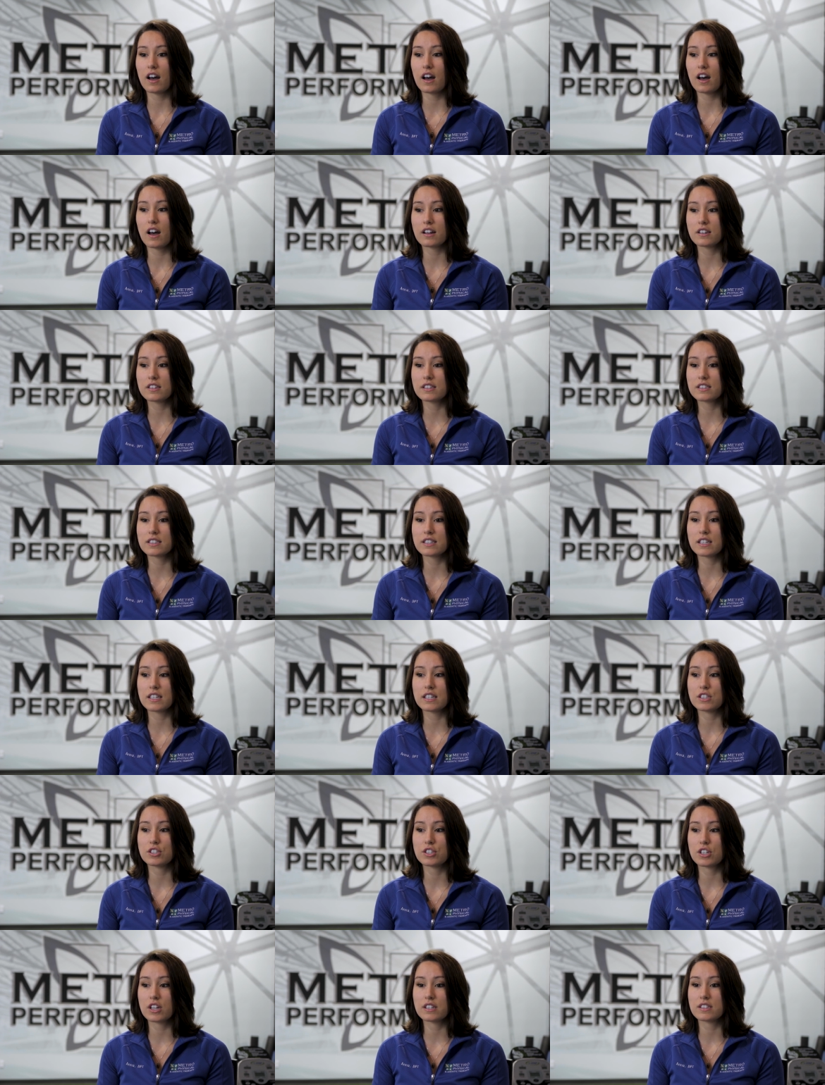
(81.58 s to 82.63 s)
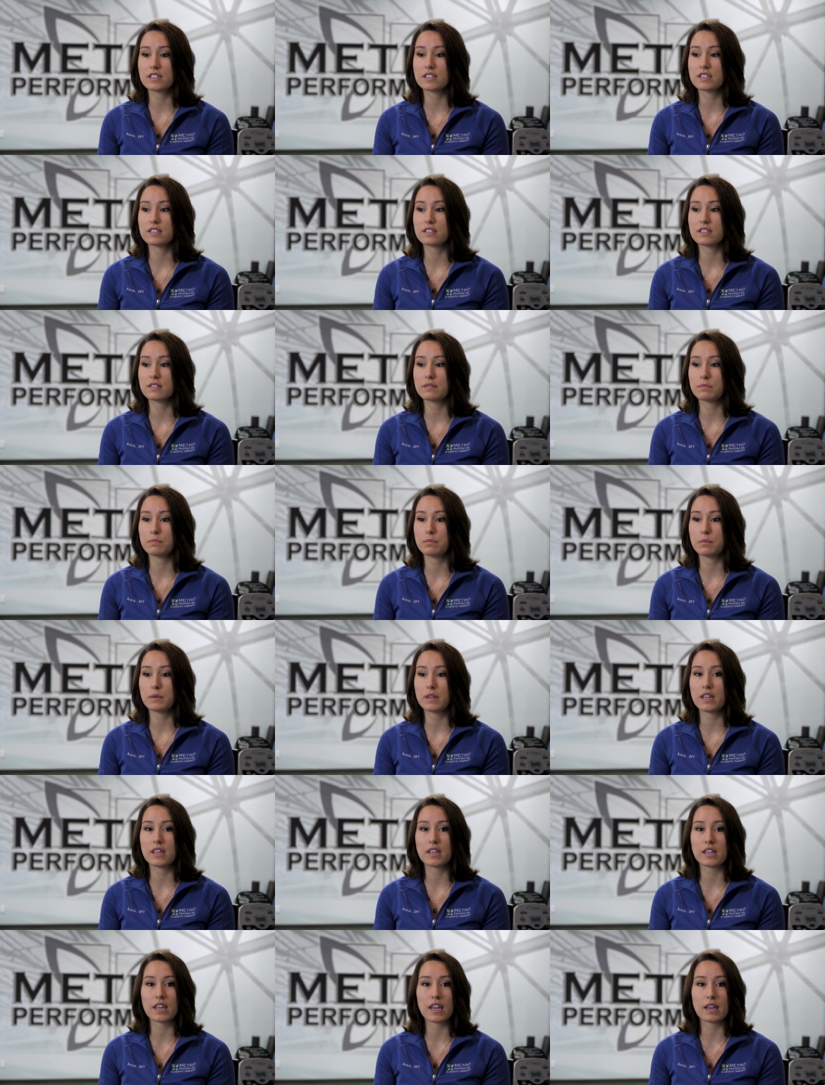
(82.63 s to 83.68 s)
honestly just
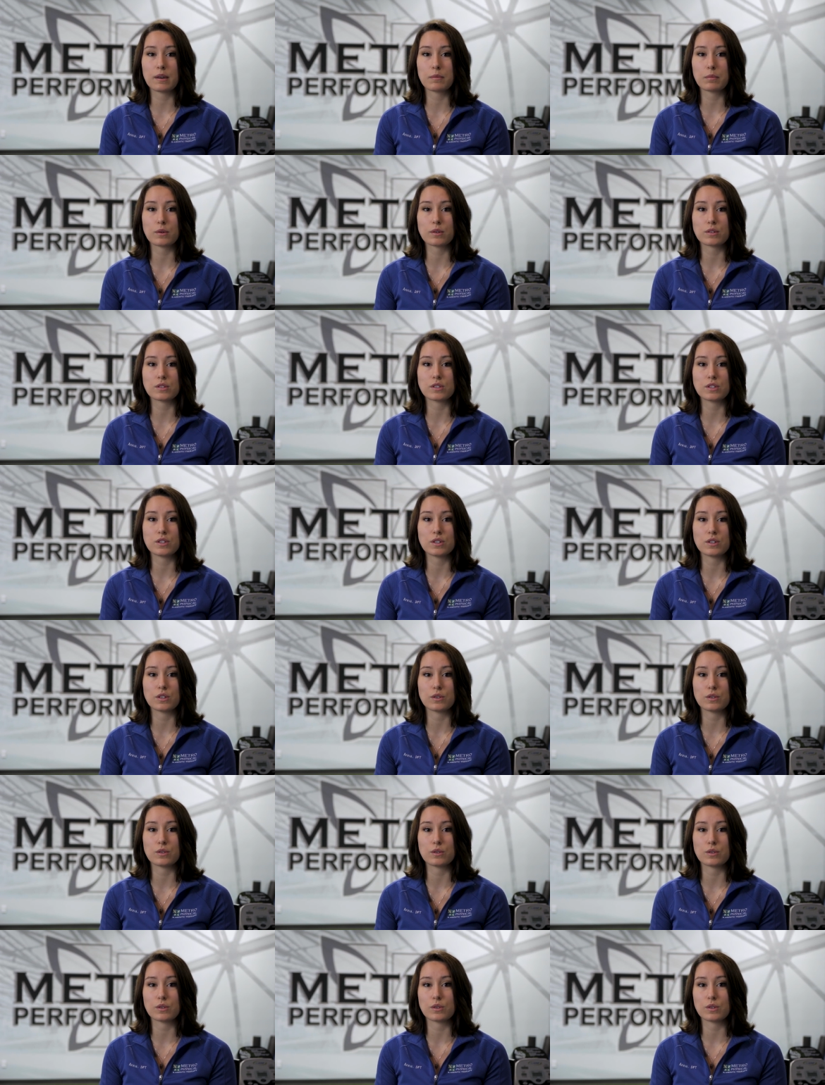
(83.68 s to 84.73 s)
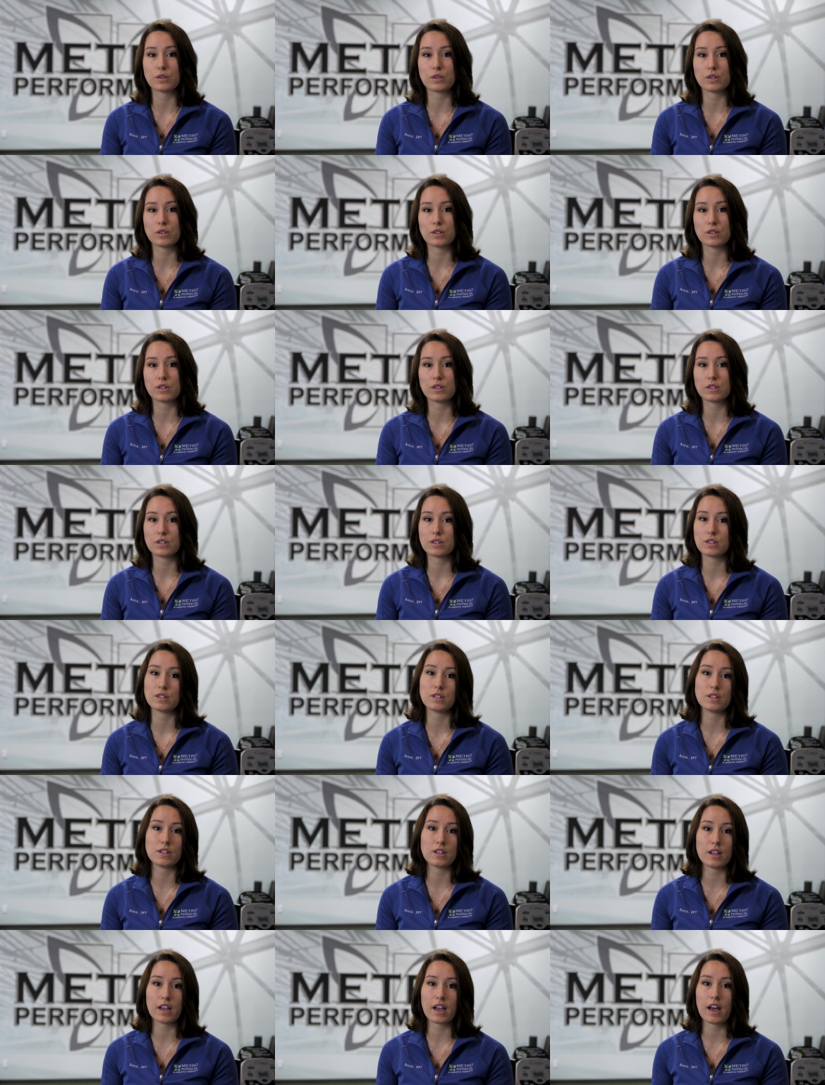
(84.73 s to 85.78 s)
being able to
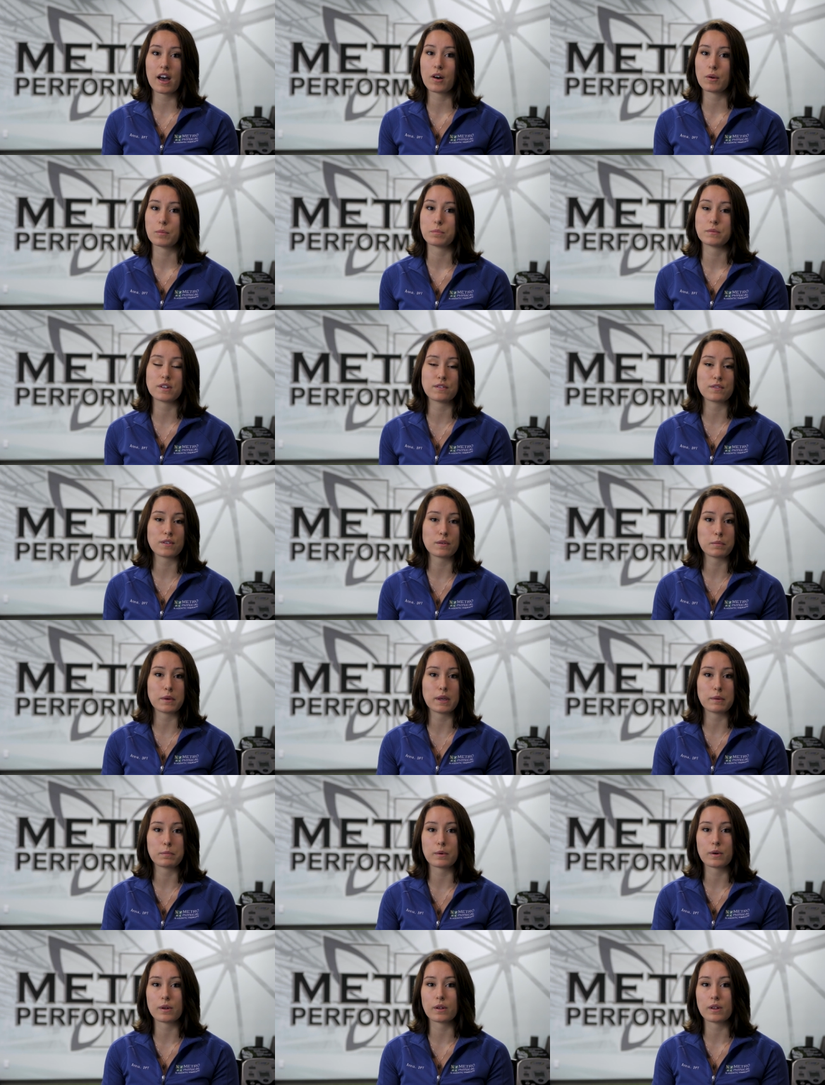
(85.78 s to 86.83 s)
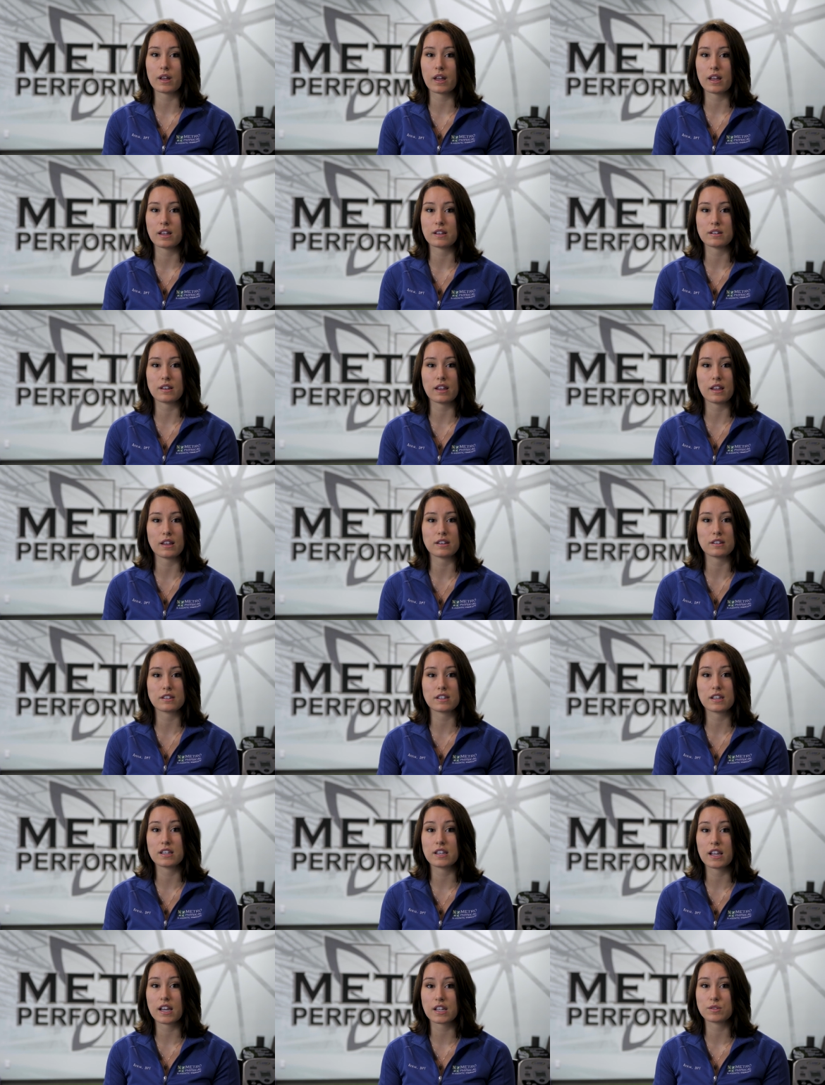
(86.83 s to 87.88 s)
help different people and
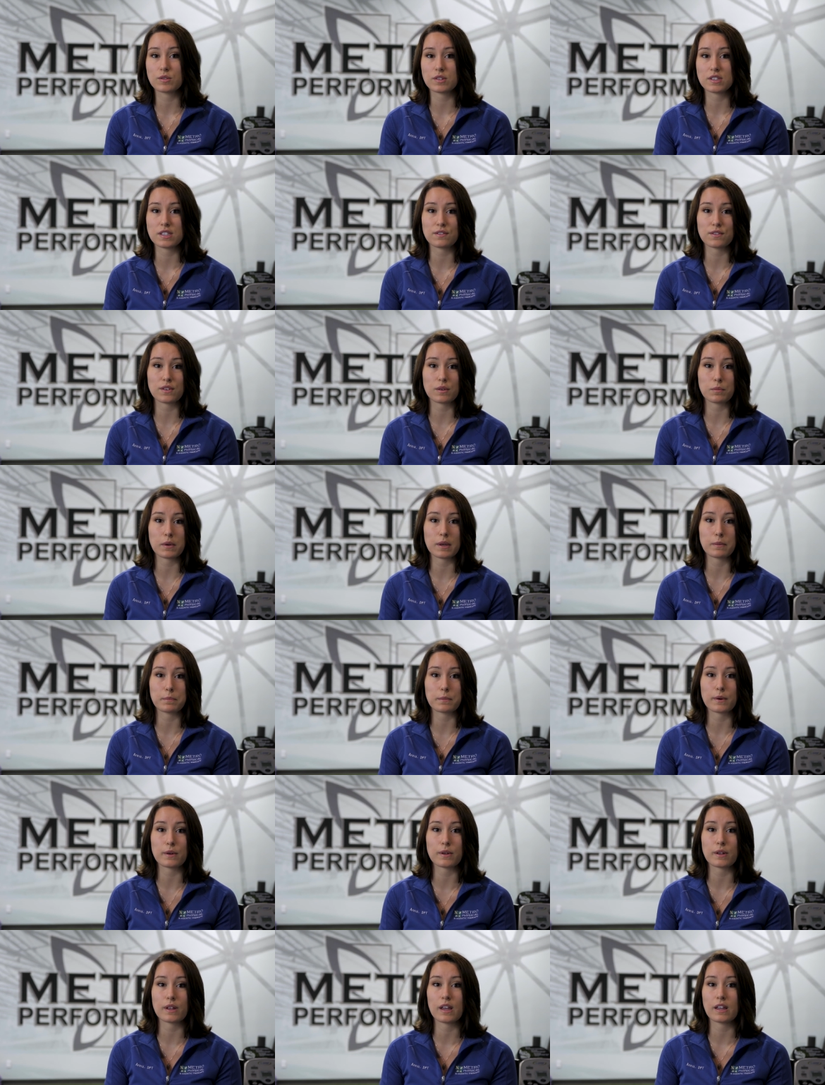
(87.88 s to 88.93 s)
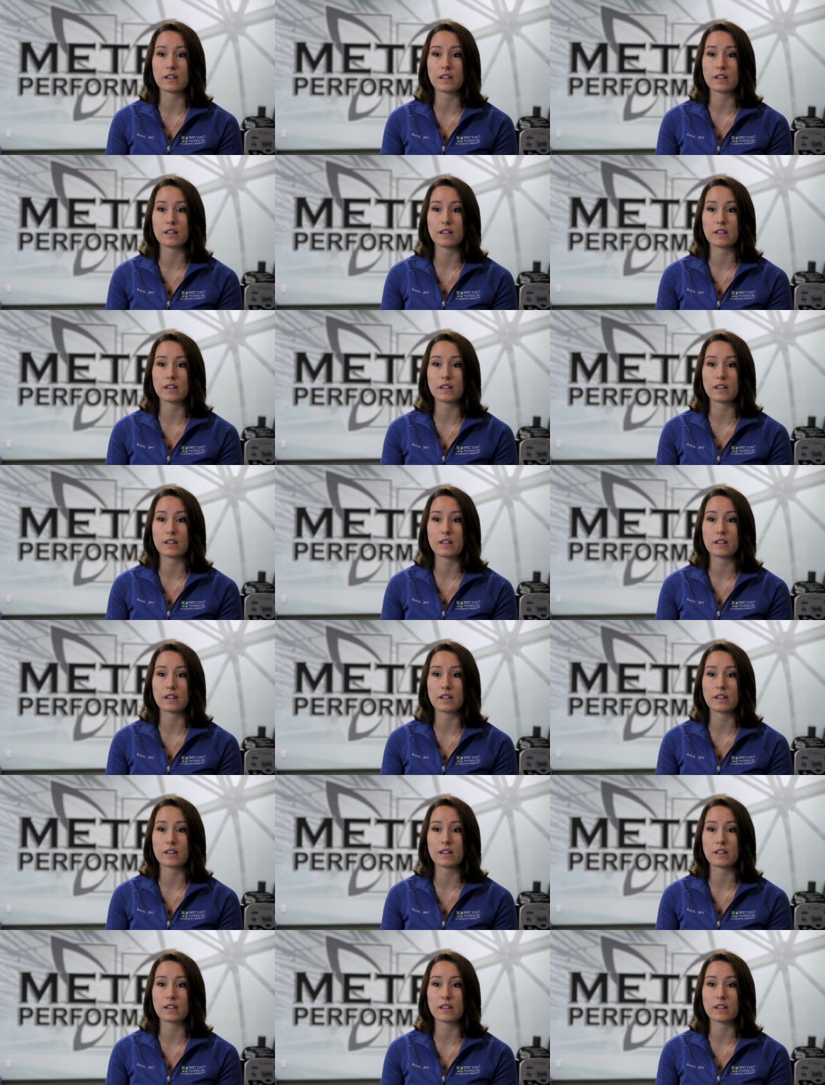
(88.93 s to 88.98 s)
connect with different people.